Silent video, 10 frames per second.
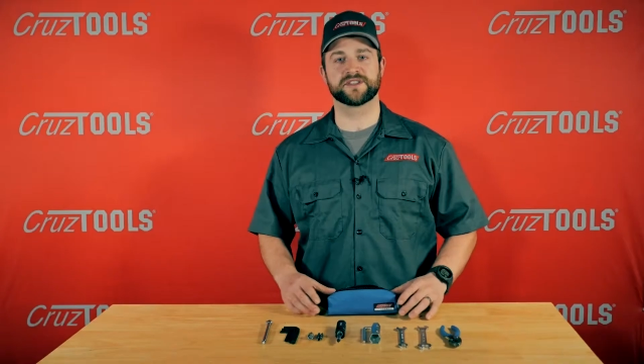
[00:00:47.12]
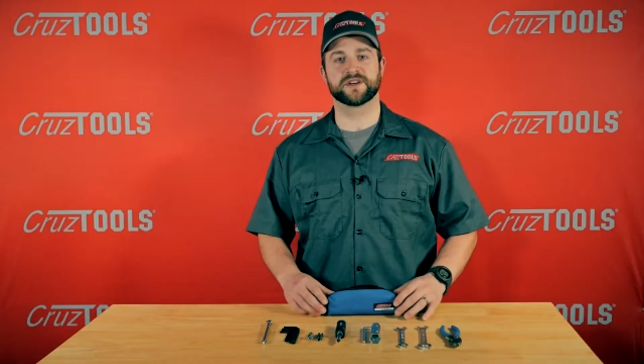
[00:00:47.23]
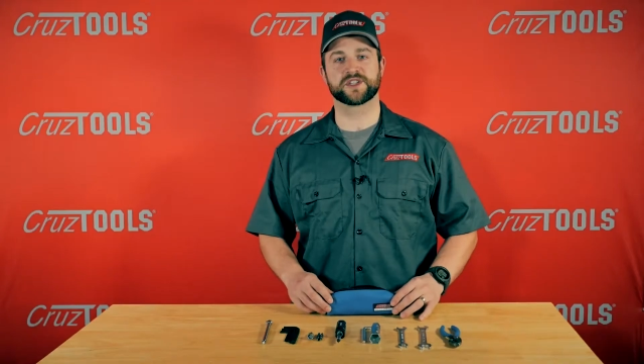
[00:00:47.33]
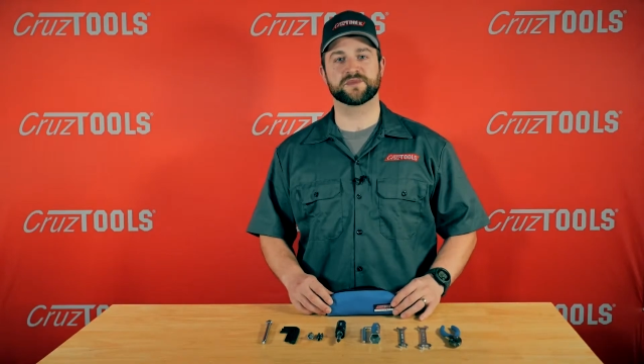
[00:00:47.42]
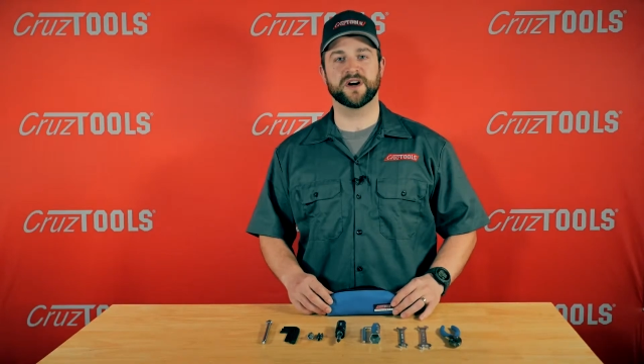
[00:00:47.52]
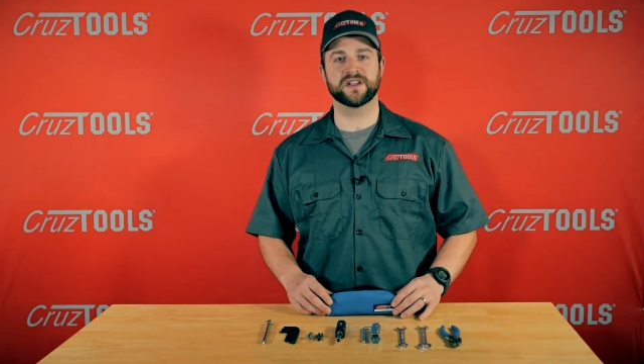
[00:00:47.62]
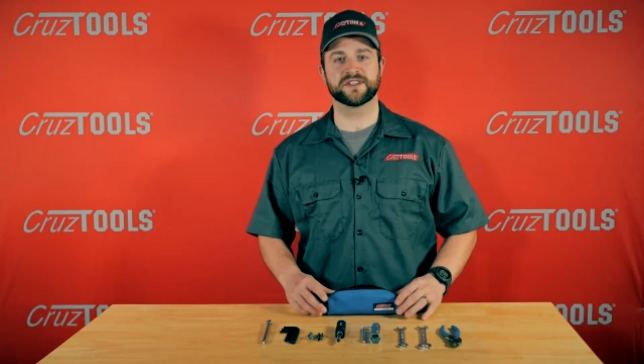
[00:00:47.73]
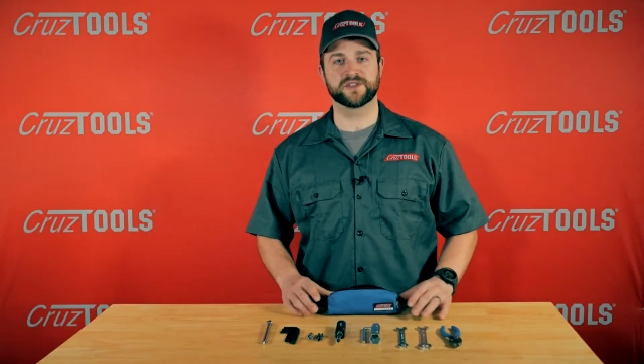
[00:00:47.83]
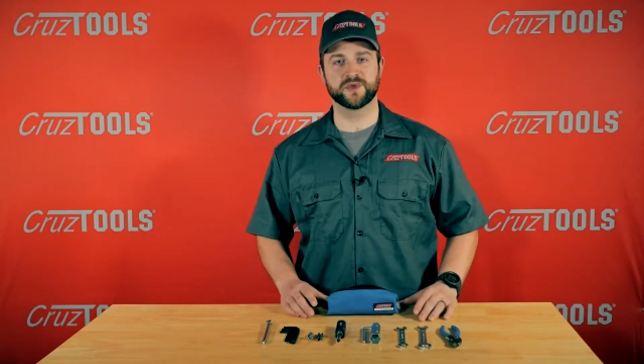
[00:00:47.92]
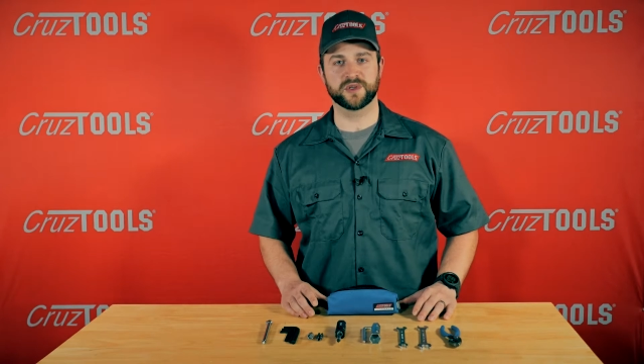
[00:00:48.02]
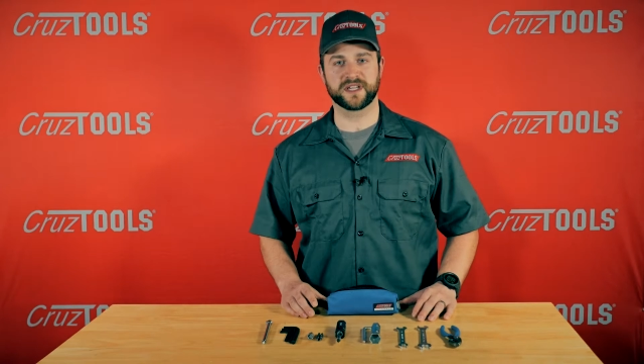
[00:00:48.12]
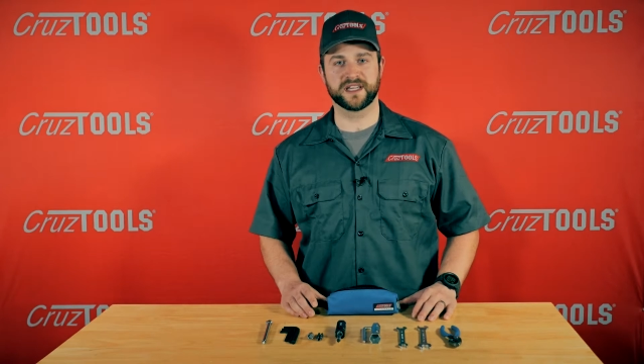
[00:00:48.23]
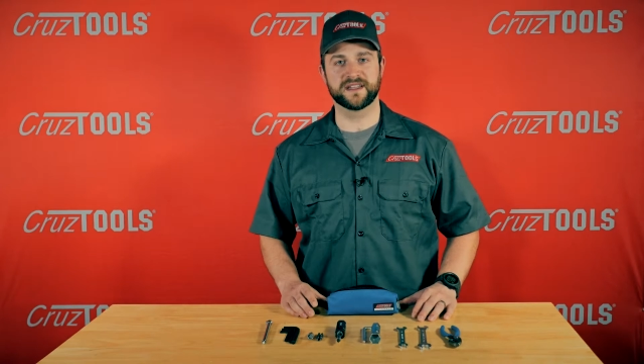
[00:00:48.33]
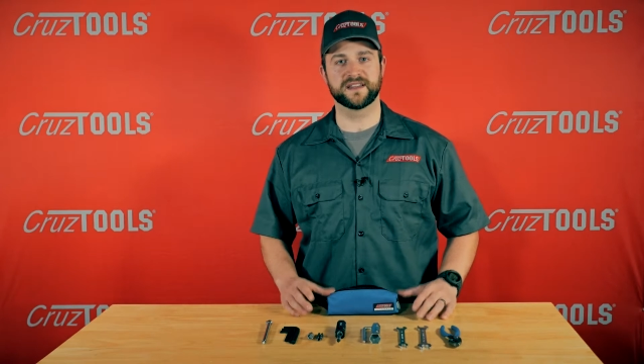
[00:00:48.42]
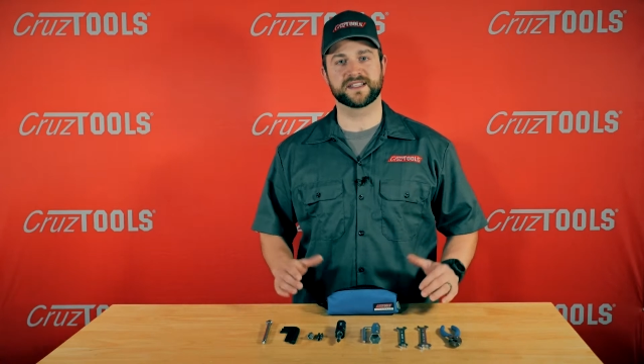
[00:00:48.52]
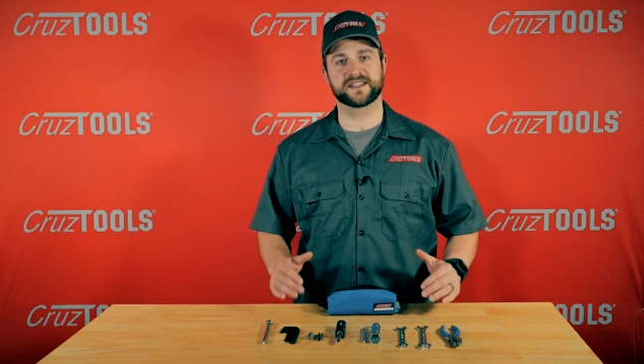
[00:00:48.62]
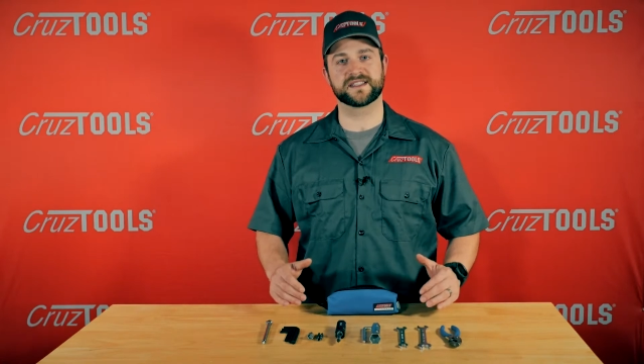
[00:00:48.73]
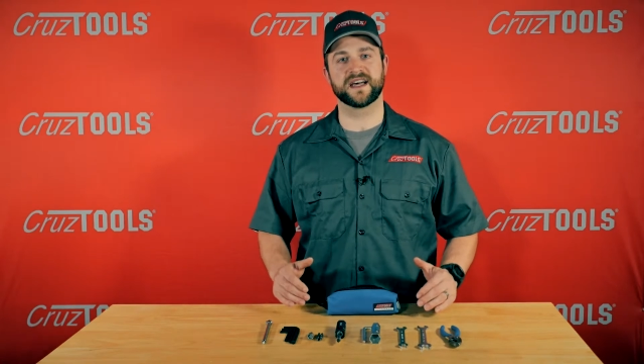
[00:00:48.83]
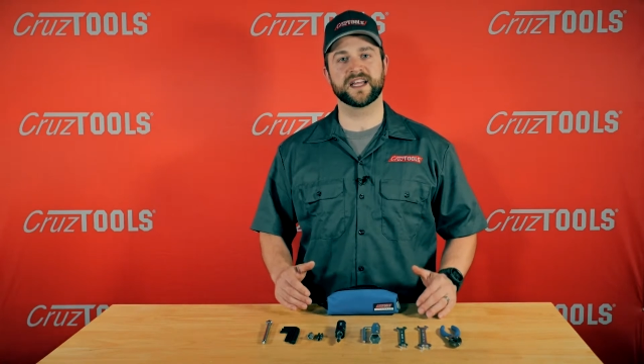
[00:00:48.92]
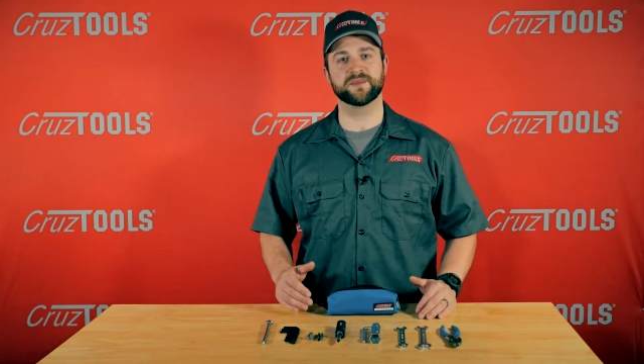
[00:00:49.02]
our smallest toolkit that's
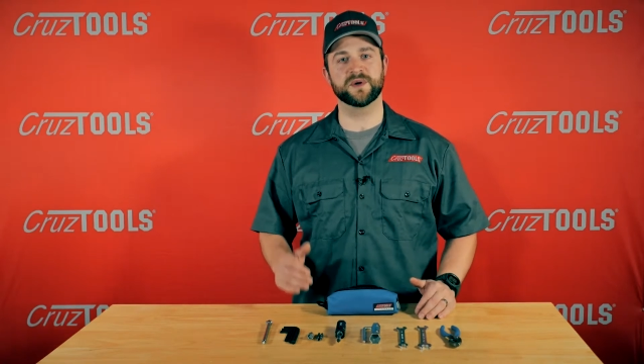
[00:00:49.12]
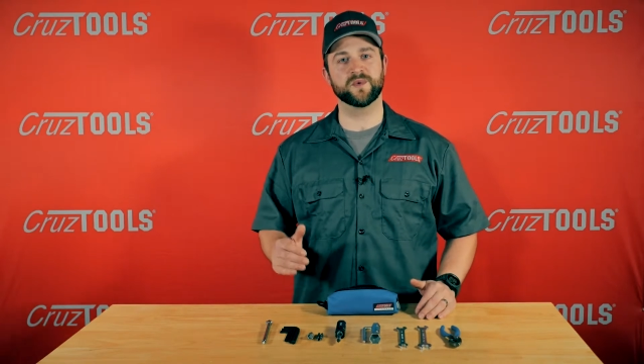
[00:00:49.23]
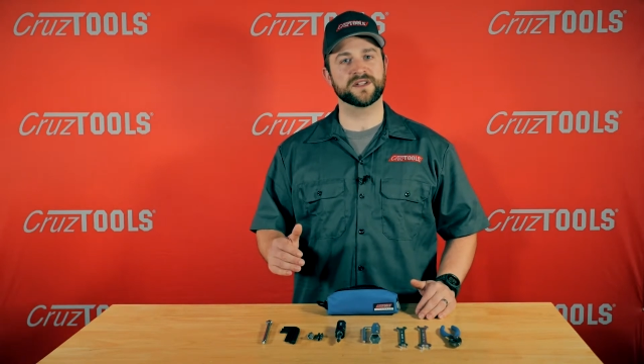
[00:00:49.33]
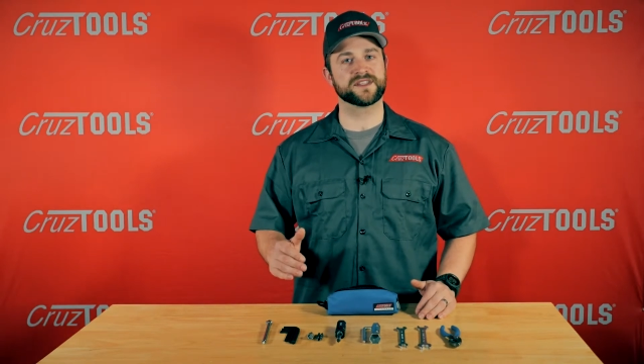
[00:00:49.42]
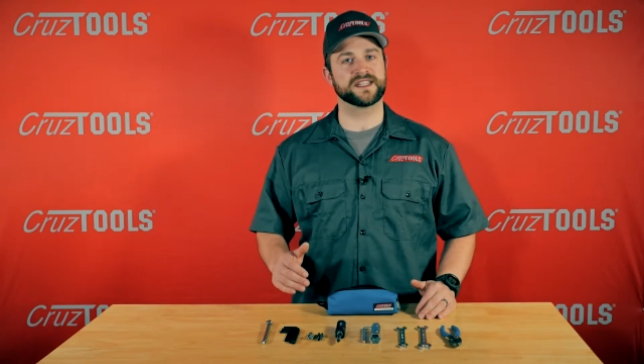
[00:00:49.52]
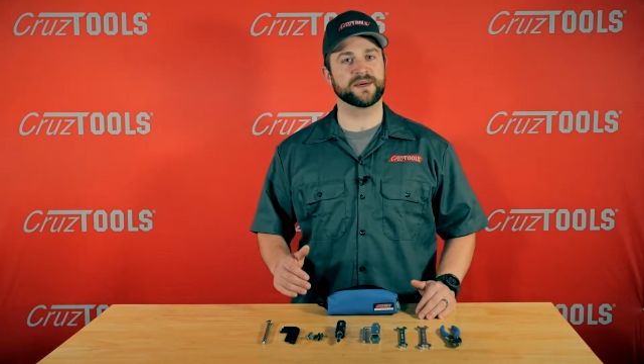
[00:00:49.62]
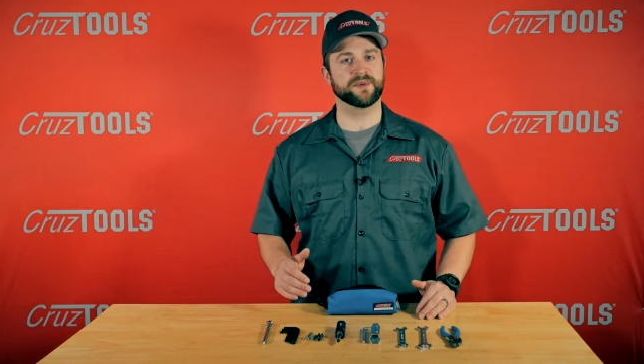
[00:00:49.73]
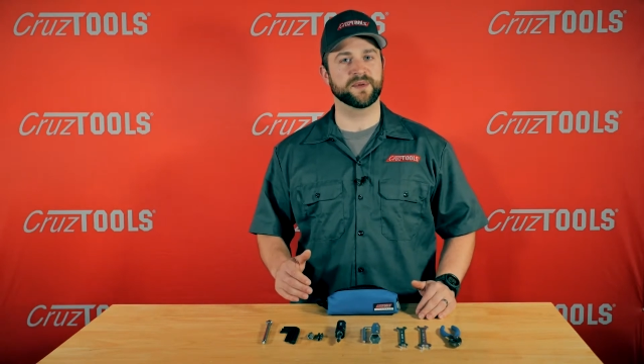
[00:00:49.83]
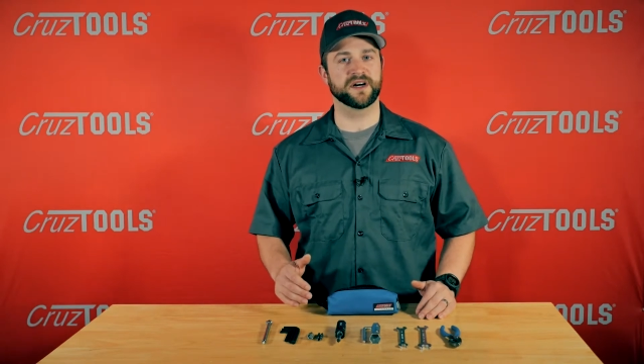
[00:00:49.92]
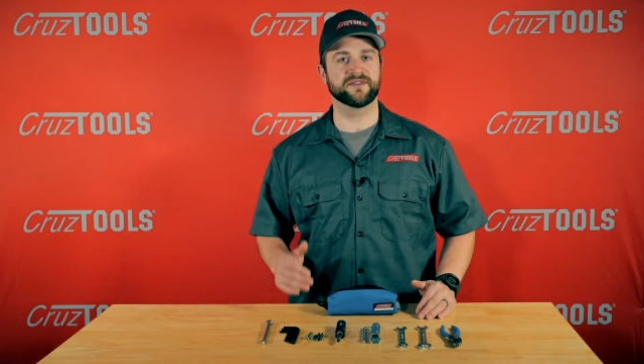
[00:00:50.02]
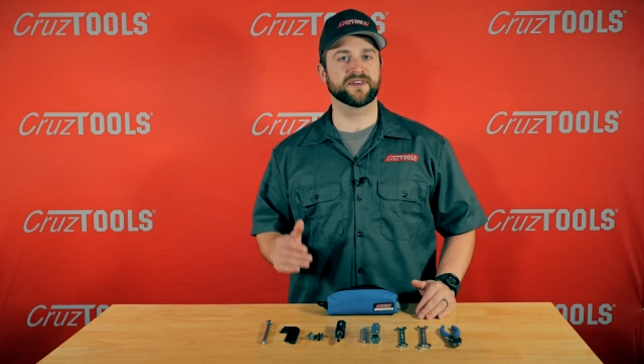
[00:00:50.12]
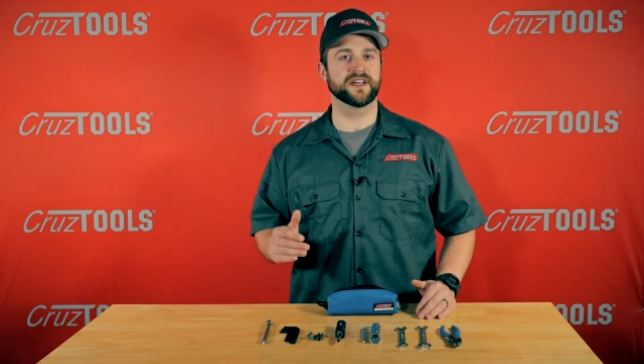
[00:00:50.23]
designed to be one step above